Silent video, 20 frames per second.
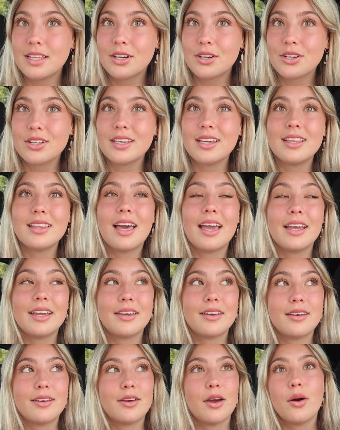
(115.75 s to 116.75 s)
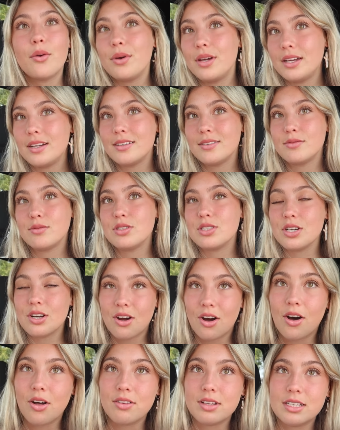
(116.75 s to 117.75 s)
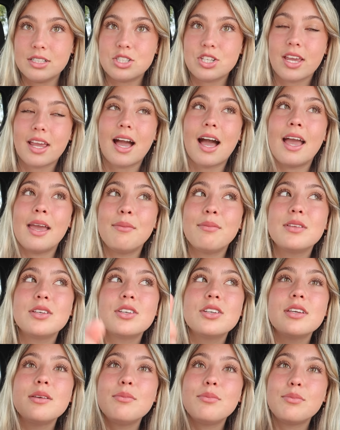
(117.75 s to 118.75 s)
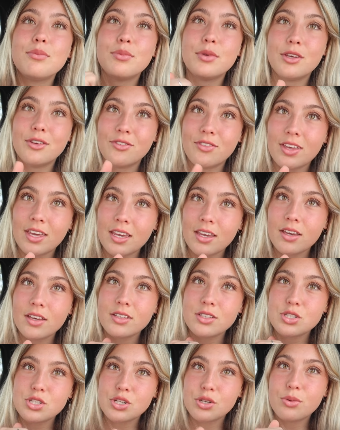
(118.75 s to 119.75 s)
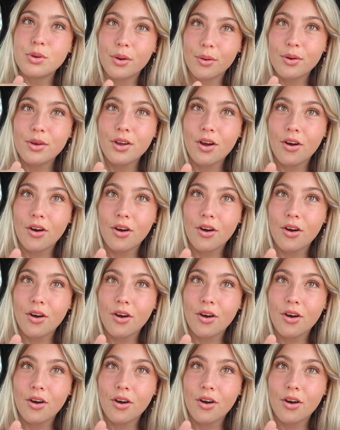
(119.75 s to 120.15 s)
literally like going to college. Like, I am literally moving to go to